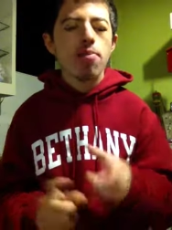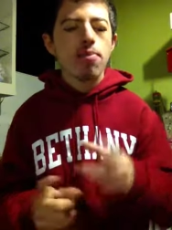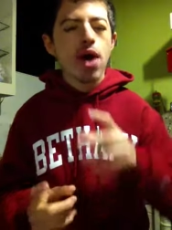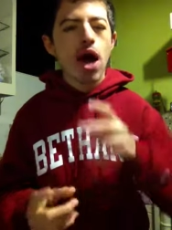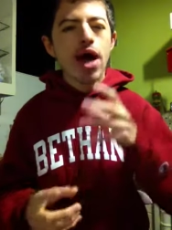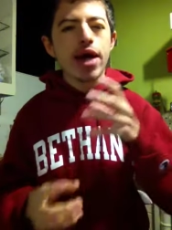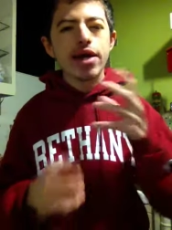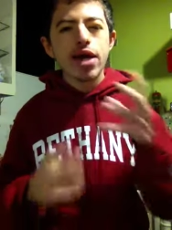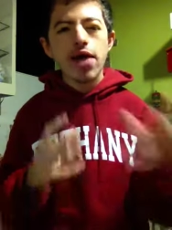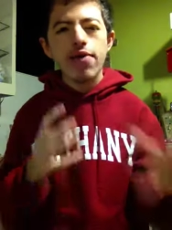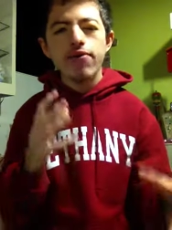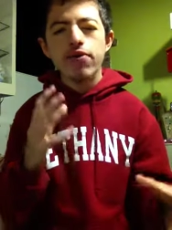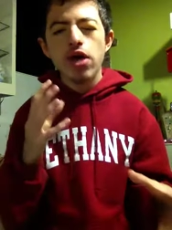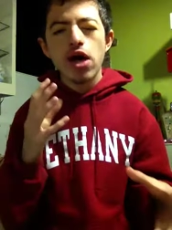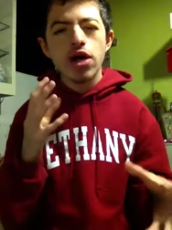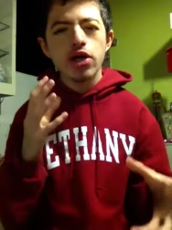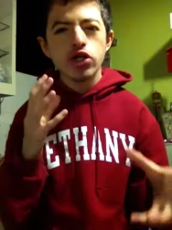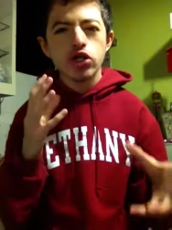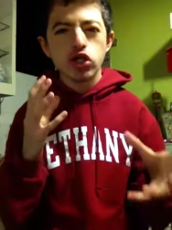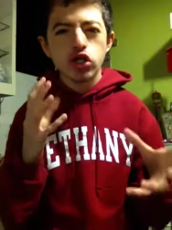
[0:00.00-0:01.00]
but I never
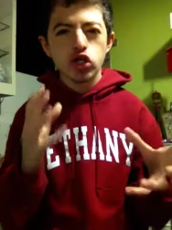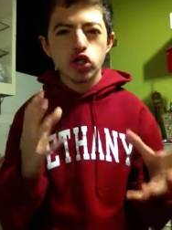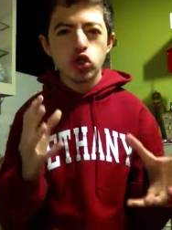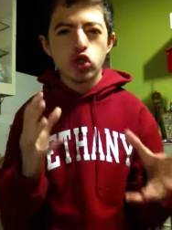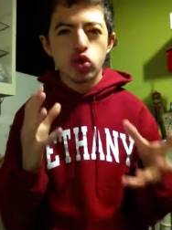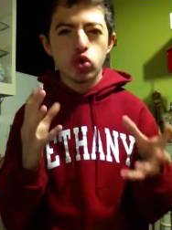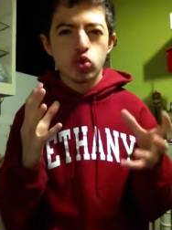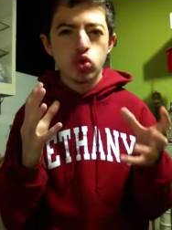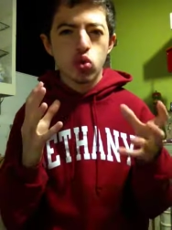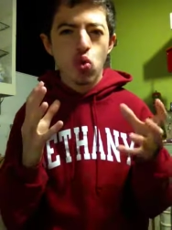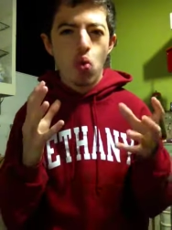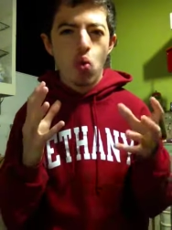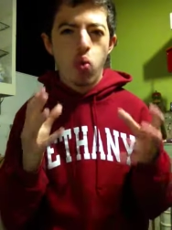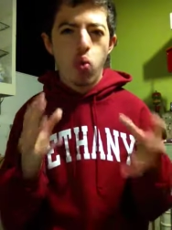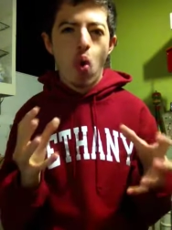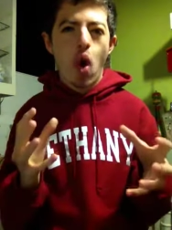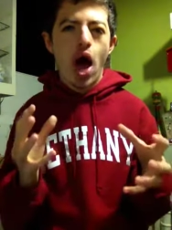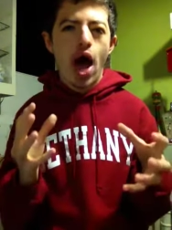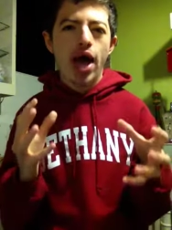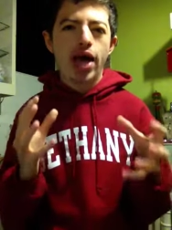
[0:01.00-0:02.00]
understood
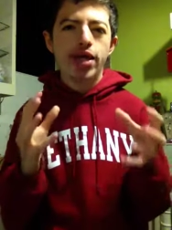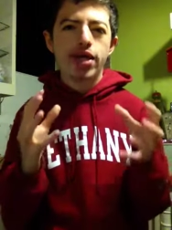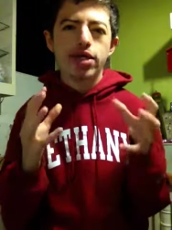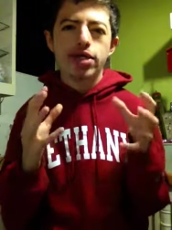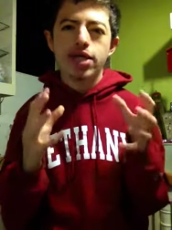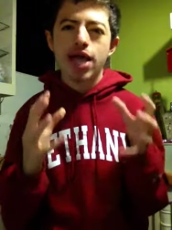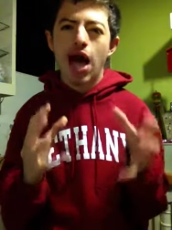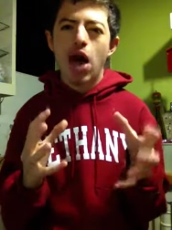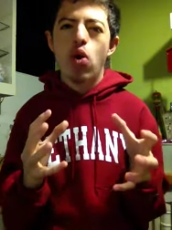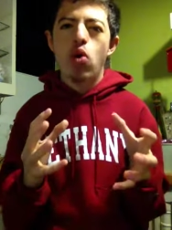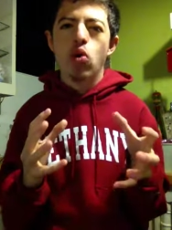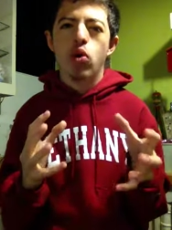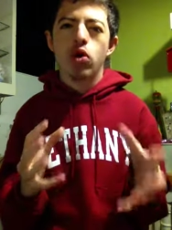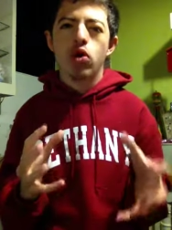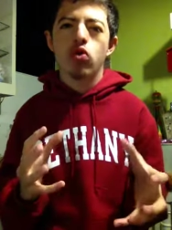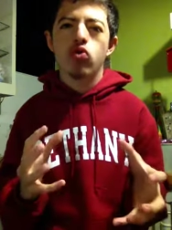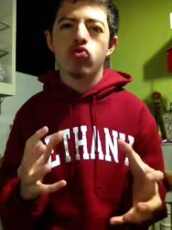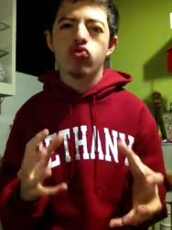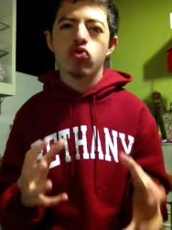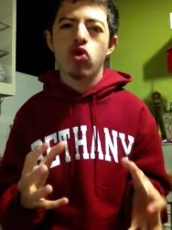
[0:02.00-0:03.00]
why
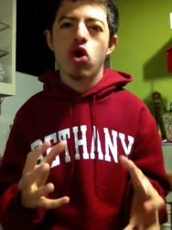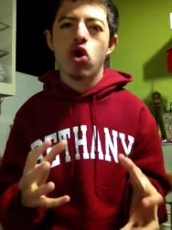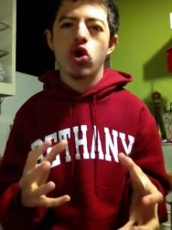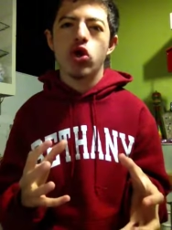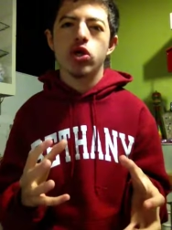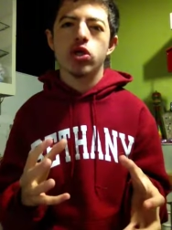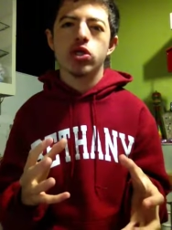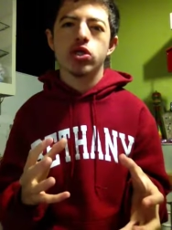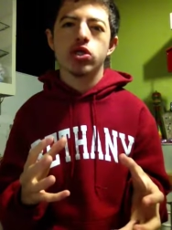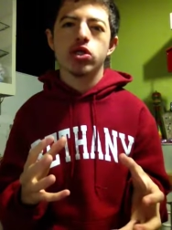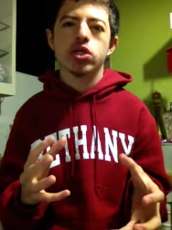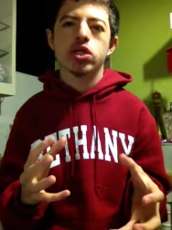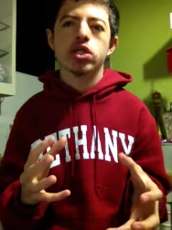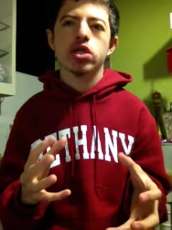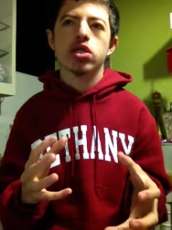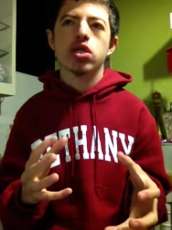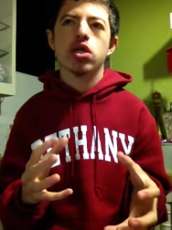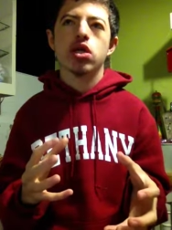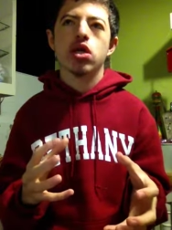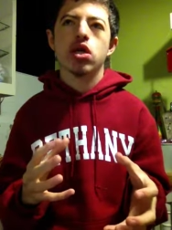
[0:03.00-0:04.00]
Sauron
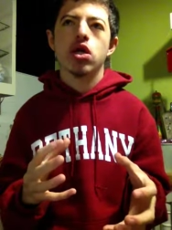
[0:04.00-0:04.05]
was